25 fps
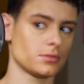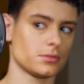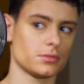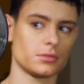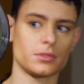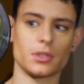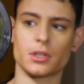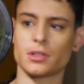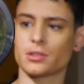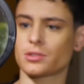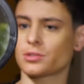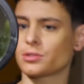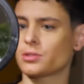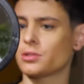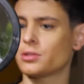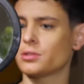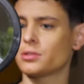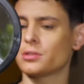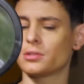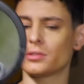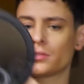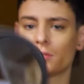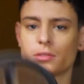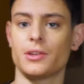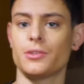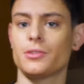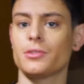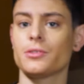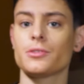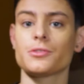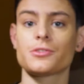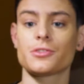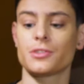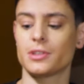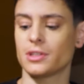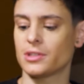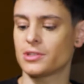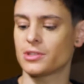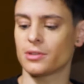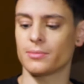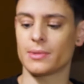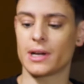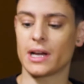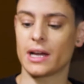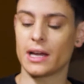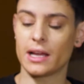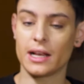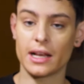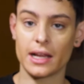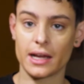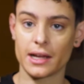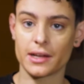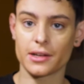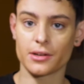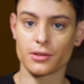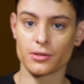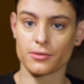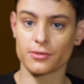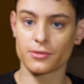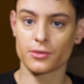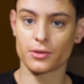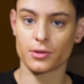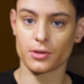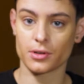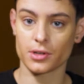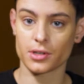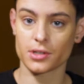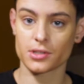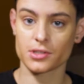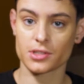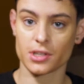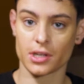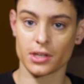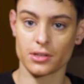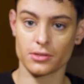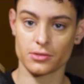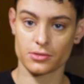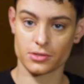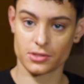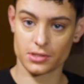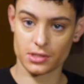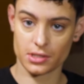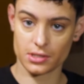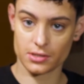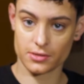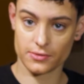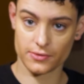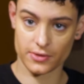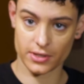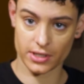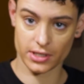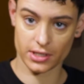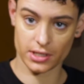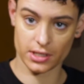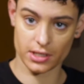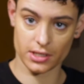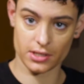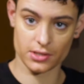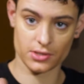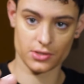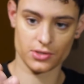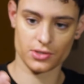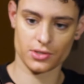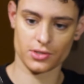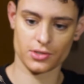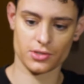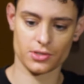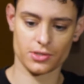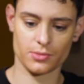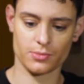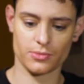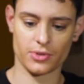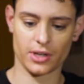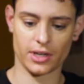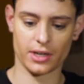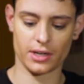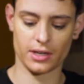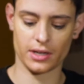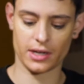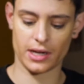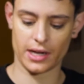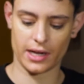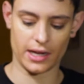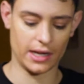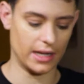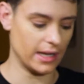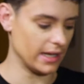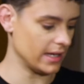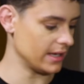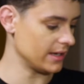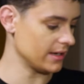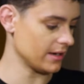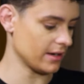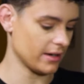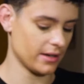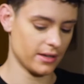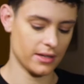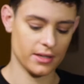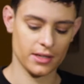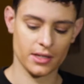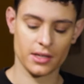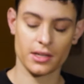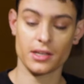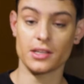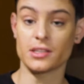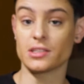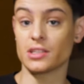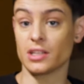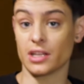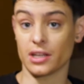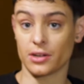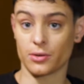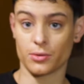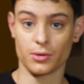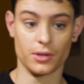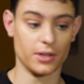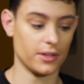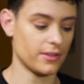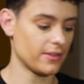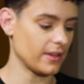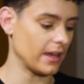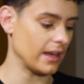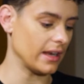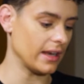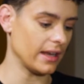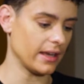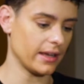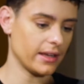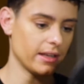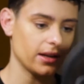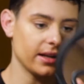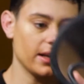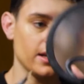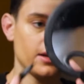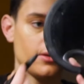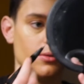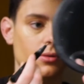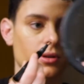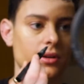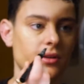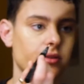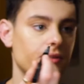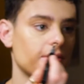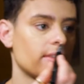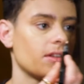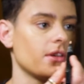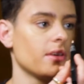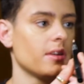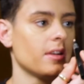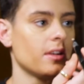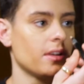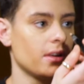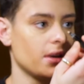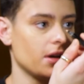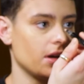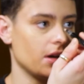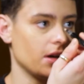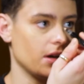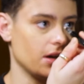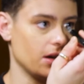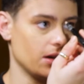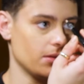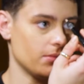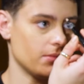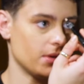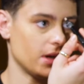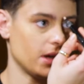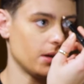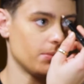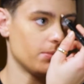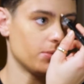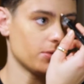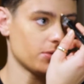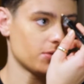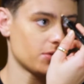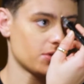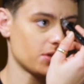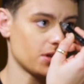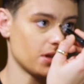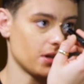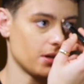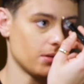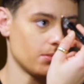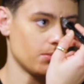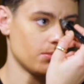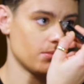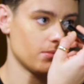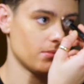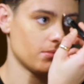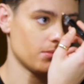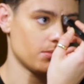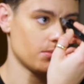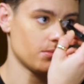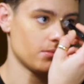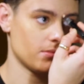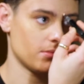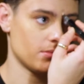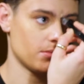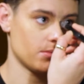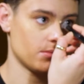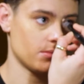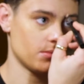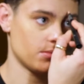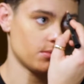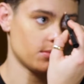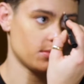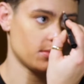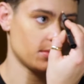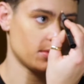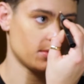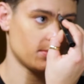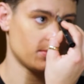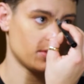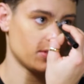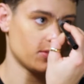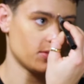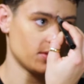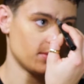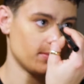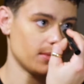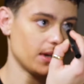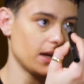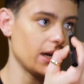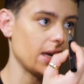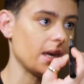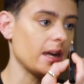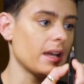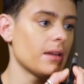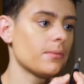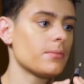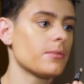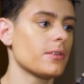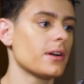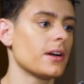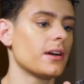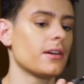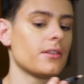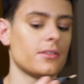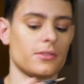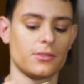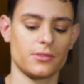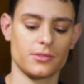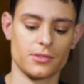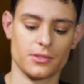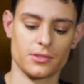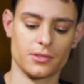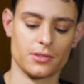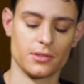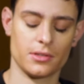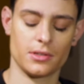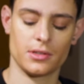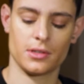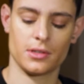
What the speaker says: Well, it's good. You also need some highlighter, of course. I use this thingy. It's just some regular highlighter. It's liquid. I like it liquid. I put some between my eyebrows.